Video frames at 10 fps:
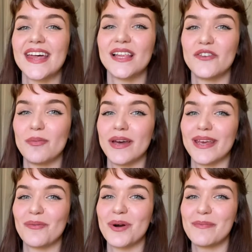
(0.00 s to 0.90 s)

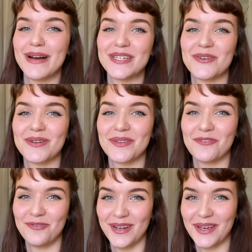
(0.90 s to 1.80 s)
everybody, welcome back to another
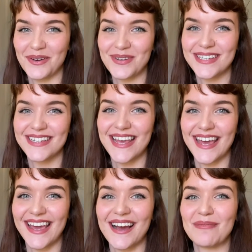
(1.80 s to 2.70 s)
video.
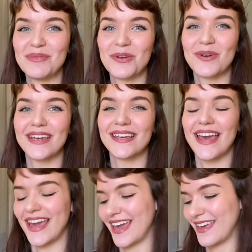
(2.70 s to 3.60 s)
Today I'm doing
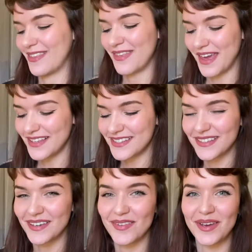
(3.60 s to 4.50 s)
a
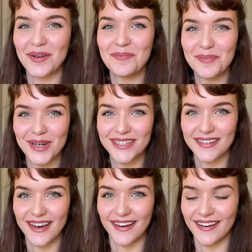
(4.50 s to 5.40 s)
Thanksgiving book
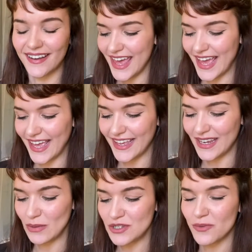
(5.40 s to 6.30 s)
tag, and
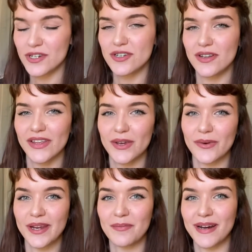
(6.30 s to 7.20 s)
it was originally
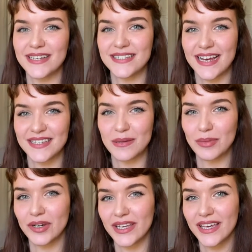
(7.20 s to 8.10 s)
created by a sassy
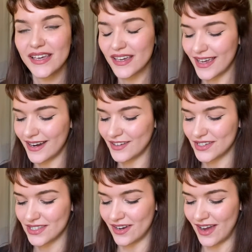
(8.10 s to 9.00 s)
book geek, and I
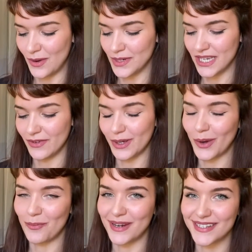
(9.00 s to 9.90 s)
just thought I would give it a
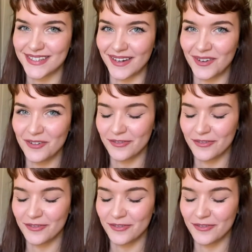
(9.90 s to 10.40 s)
go myself.